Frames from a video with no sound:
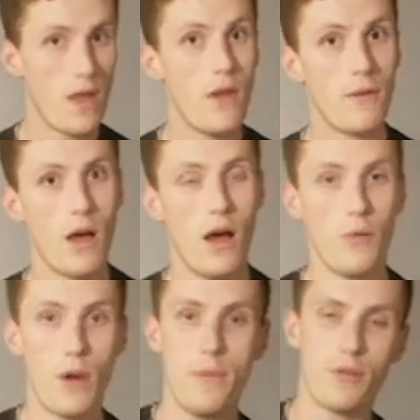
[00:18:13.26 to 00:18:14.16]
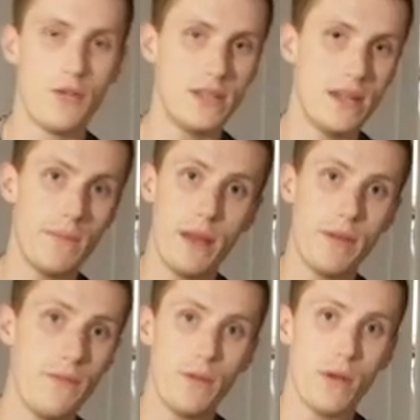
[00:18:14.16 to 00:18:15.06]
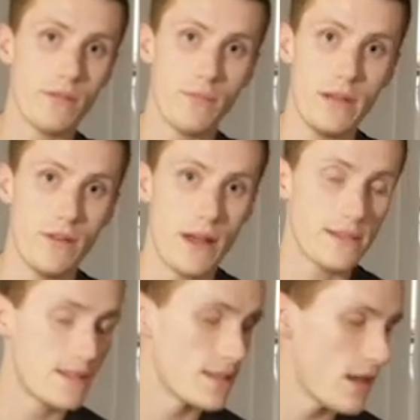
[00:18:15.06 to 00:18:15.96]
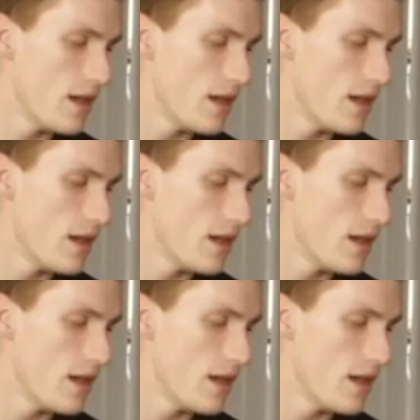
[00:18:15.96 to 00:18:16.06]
of whey protein and maybe a few other amino acids.